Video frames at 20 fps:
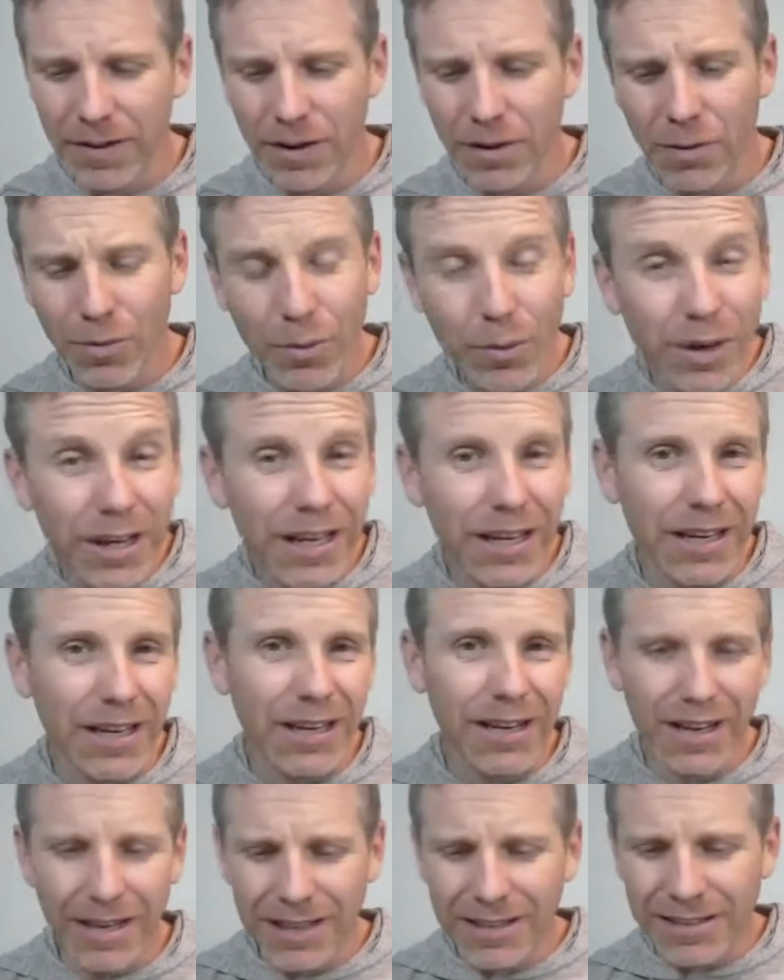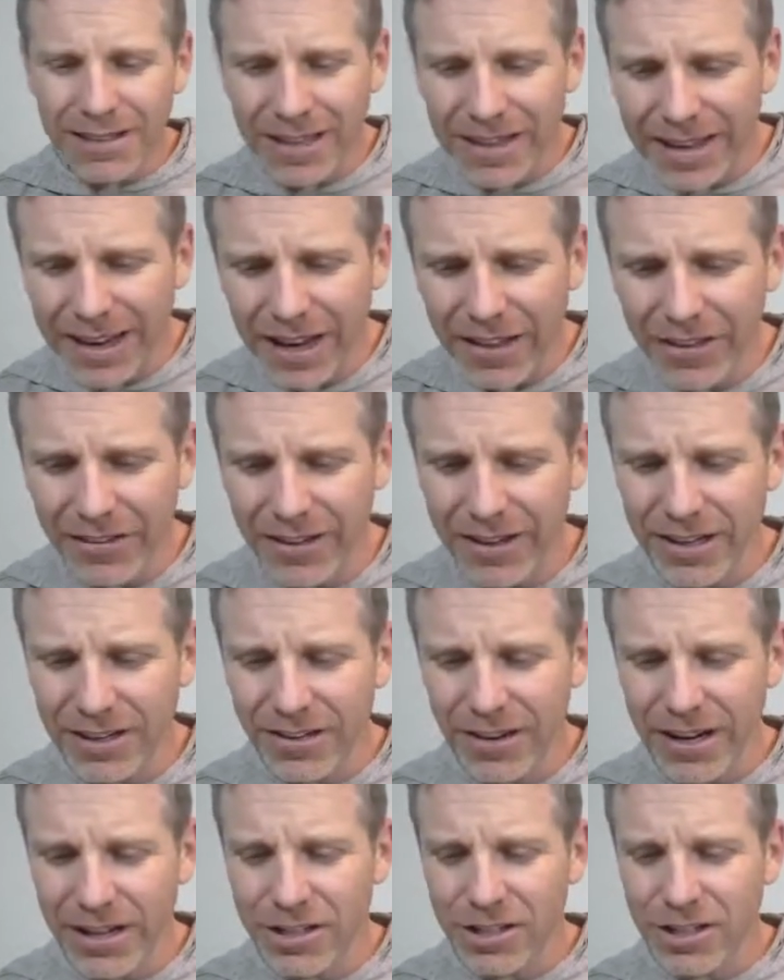We, together in
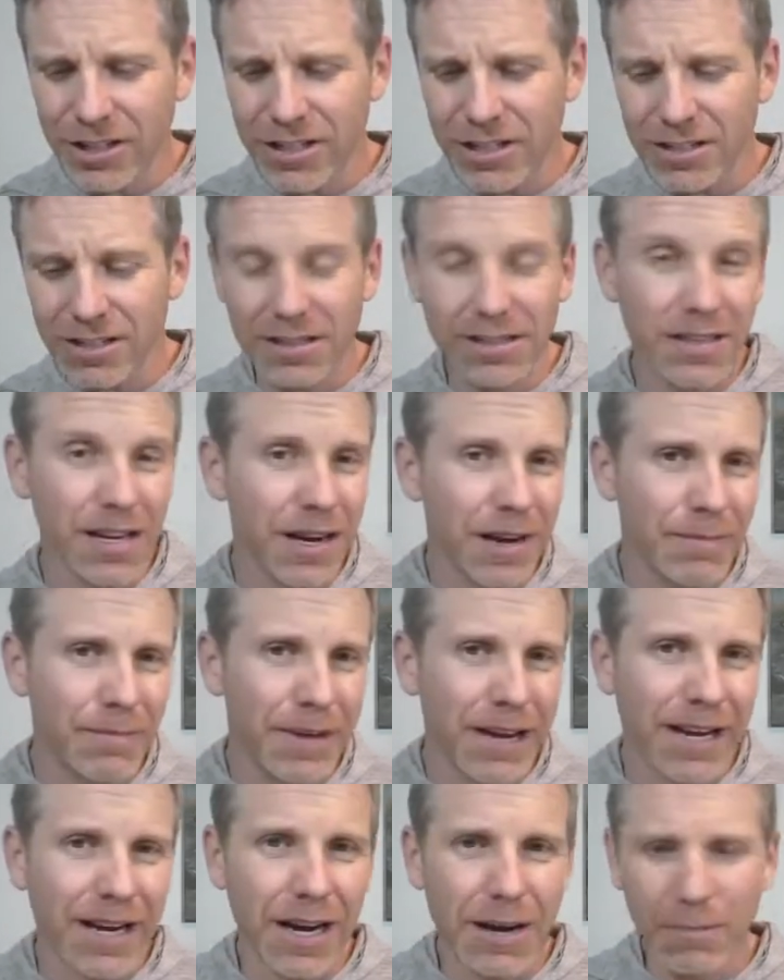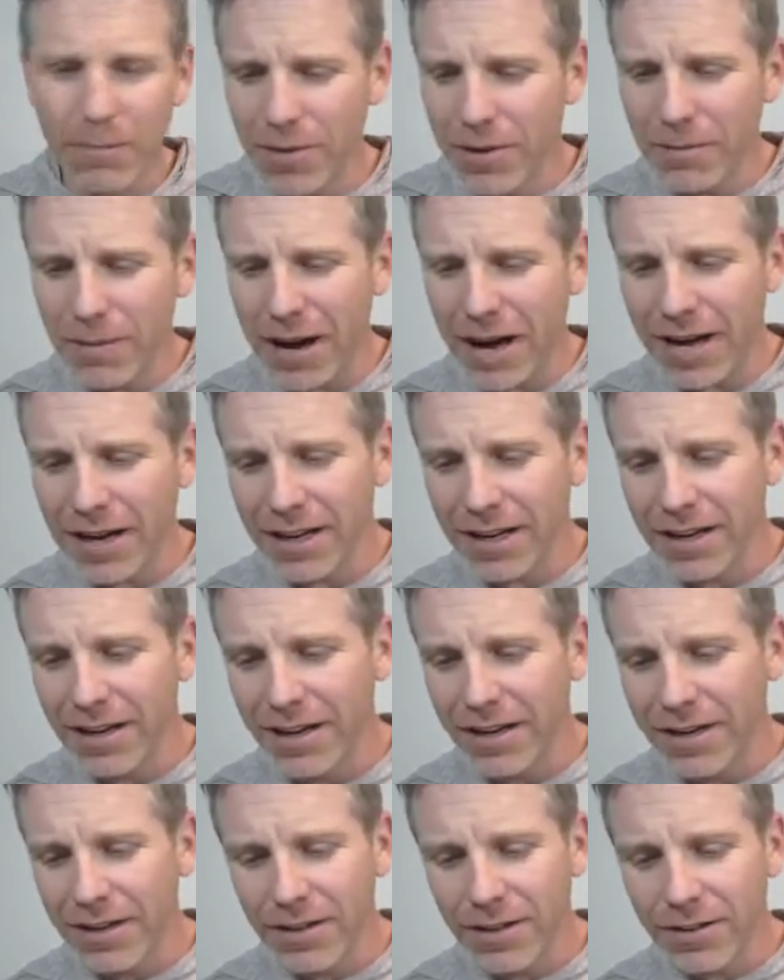Christ Jesus, make up the body
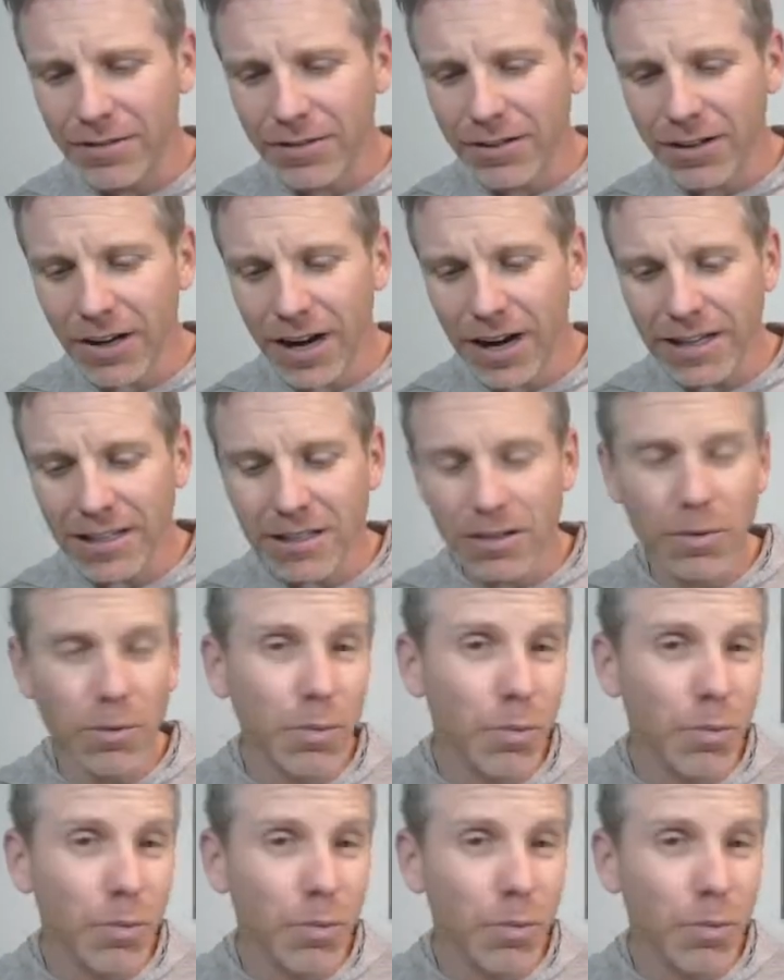of Christ.